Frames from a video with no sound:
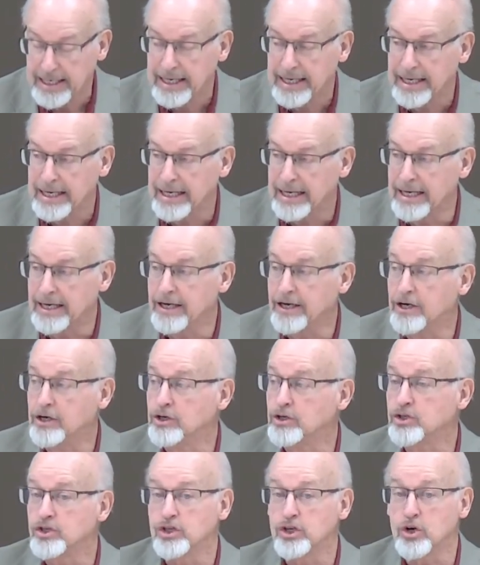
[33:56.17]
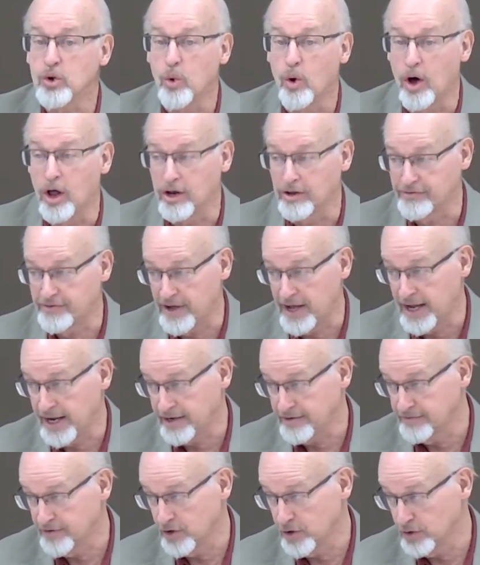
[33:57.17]
Here's the qualifying
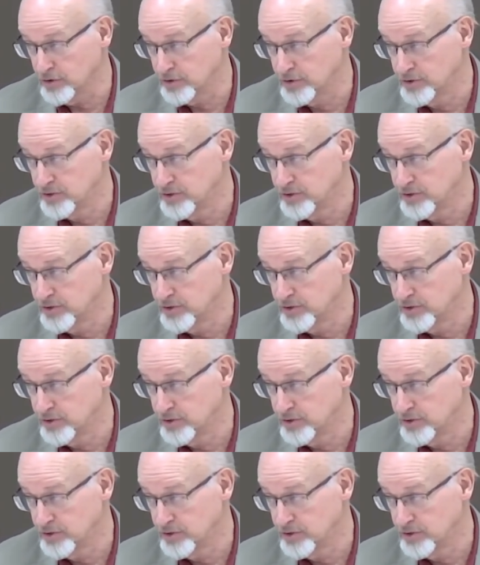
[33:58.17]
verse.